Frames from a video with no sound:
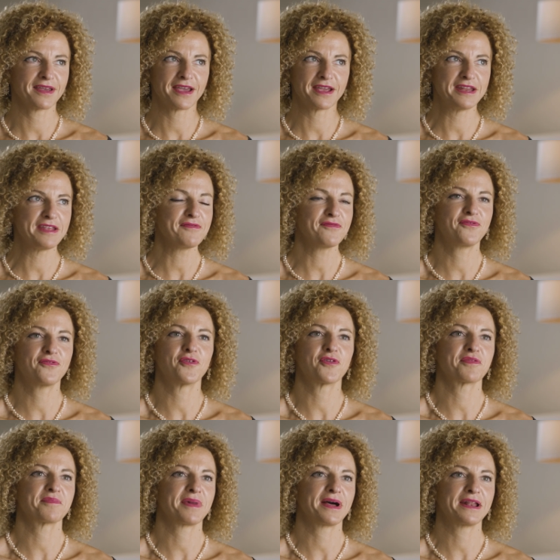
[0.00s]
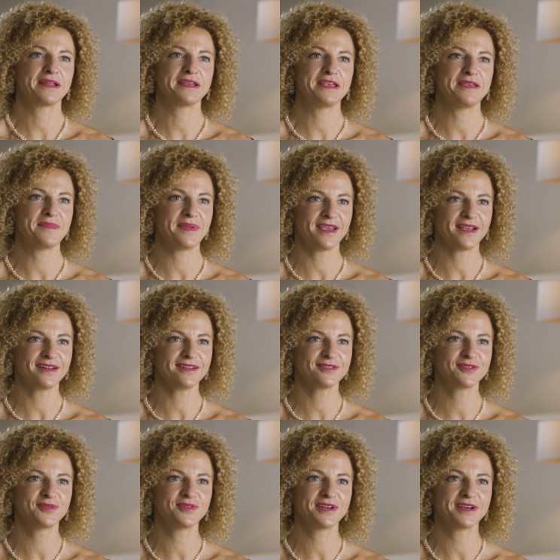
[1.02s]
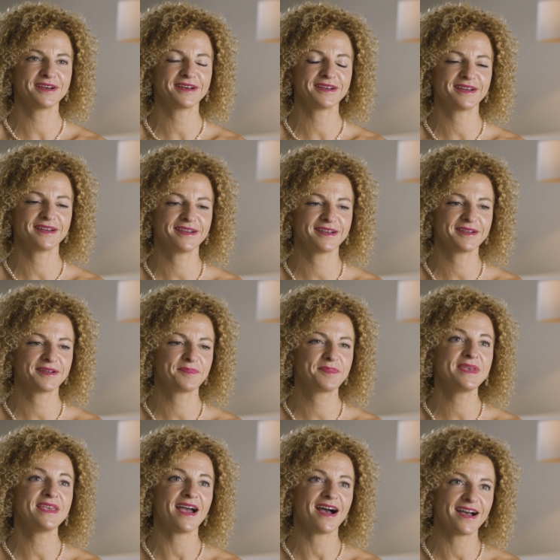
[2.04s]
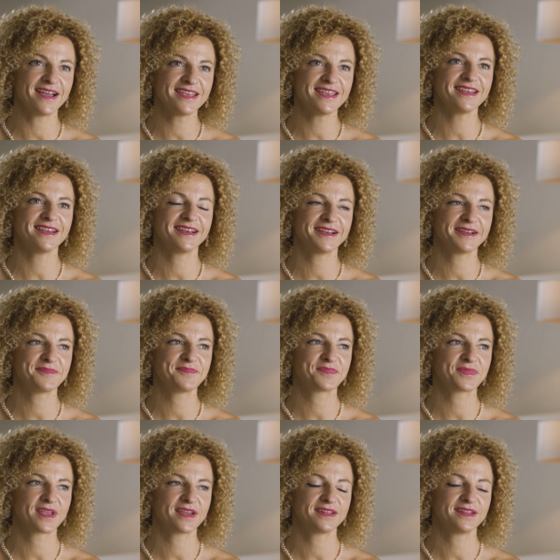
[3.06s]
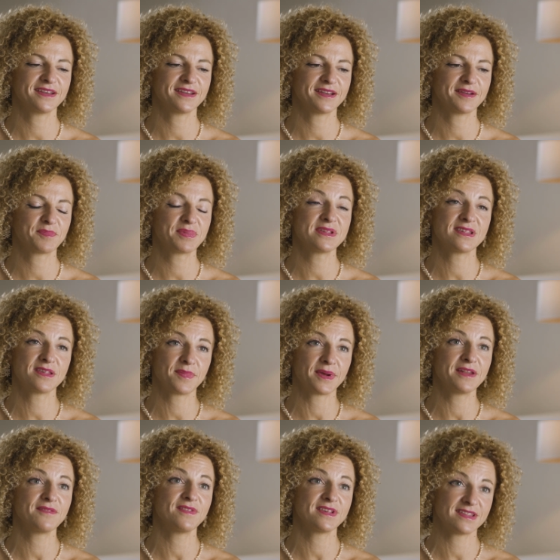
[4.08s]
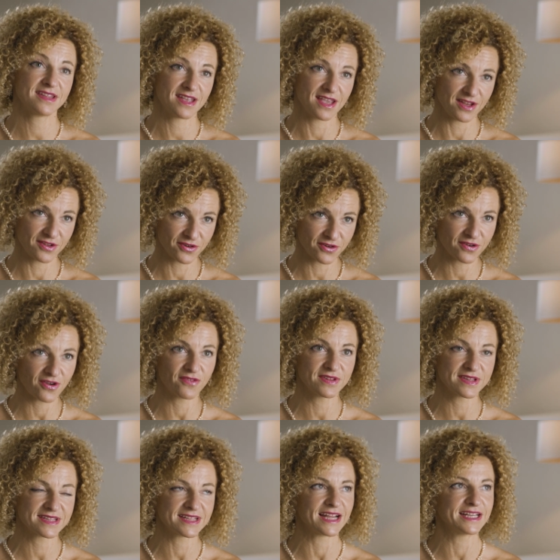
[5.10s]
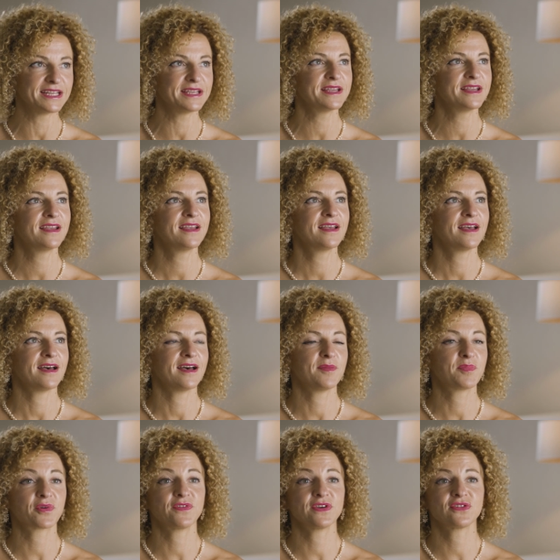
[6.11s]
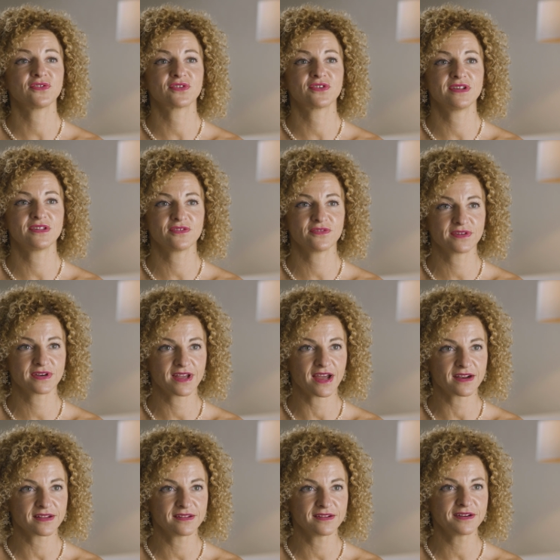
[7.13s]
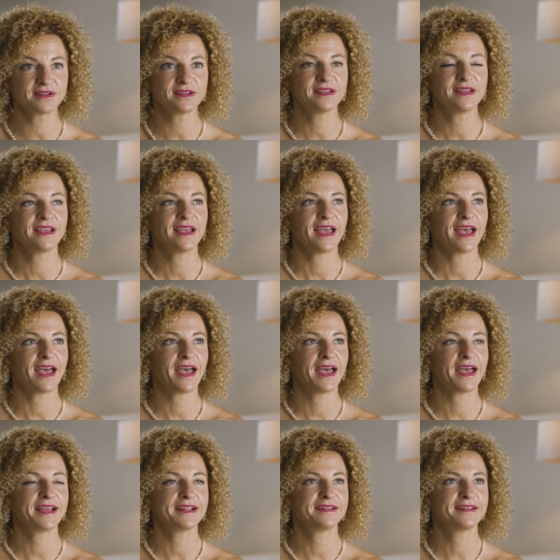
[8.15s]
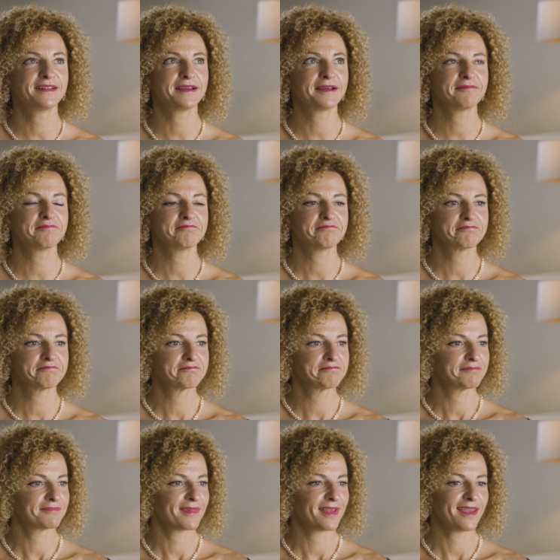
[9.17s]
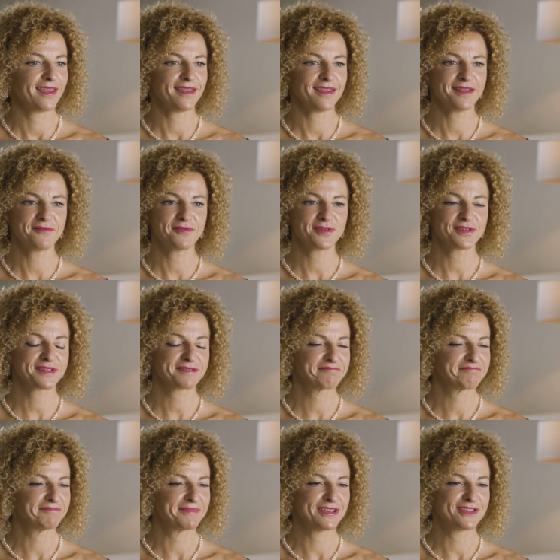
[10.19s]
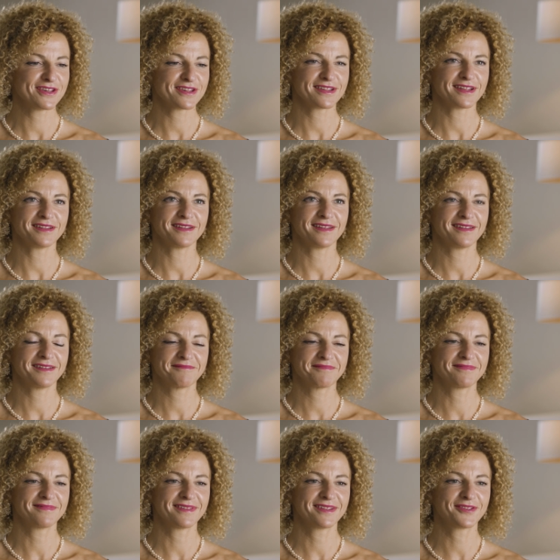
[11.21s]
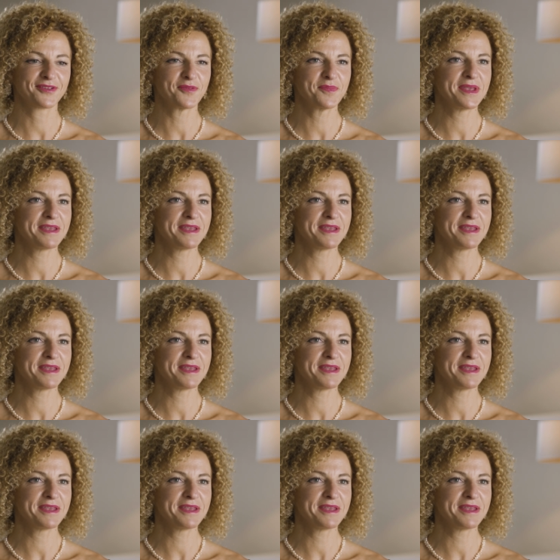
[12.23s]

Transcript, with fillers: an informal email to the uh, PI, um, the principal investigator of the study, uh, Professor Christopher Gardner, and uh, he was he just uh, uh, told